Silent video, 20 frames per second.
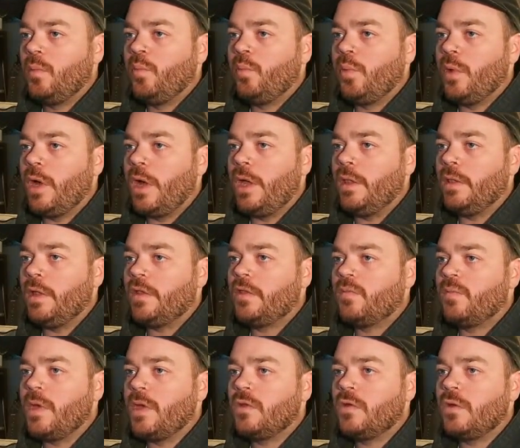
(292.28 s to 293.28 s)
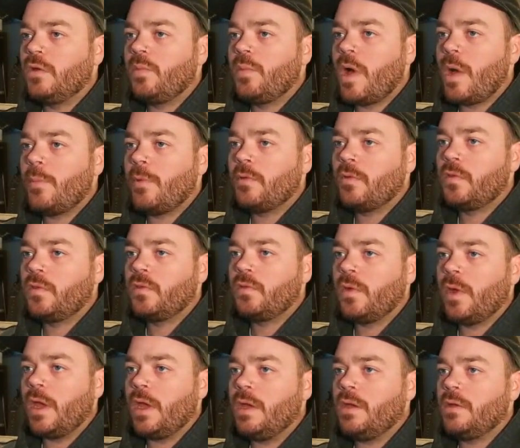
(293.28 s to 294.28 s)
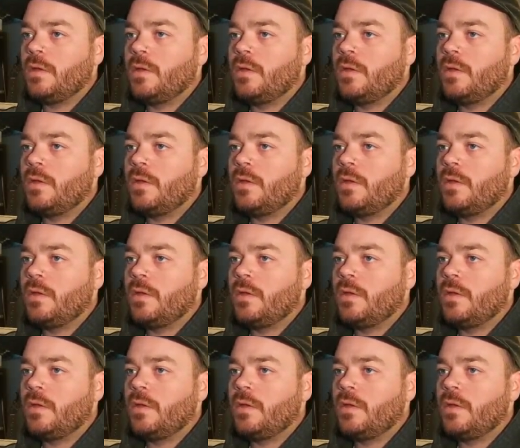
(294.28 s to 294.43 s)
But let's make sure to pop out straight.